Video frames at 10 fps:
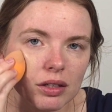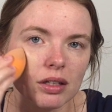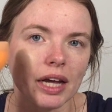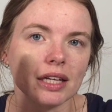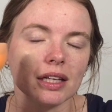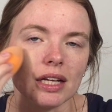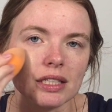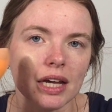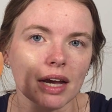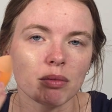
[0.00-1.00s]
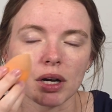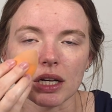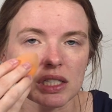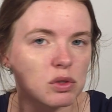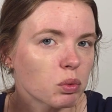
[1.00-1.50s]
like this, okay? We're
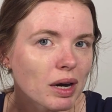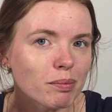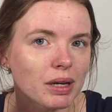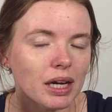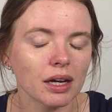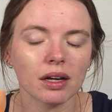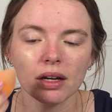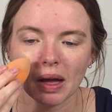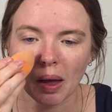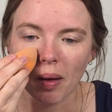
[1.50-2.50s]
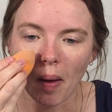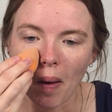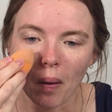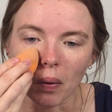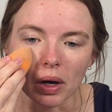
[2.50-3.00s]
not swiping
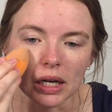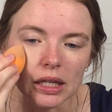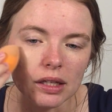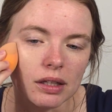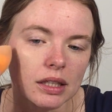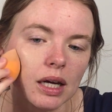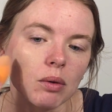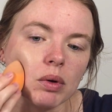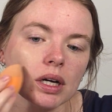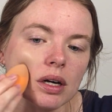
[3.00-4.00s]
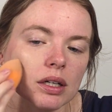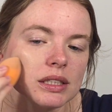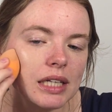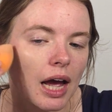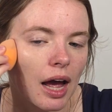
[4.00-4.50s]
or anything like that. We
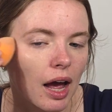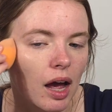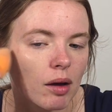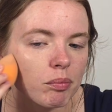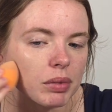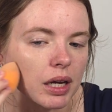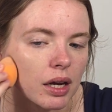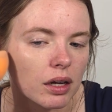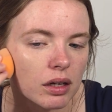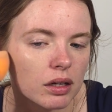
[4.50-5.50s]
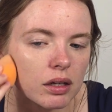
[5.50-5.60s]
are tapping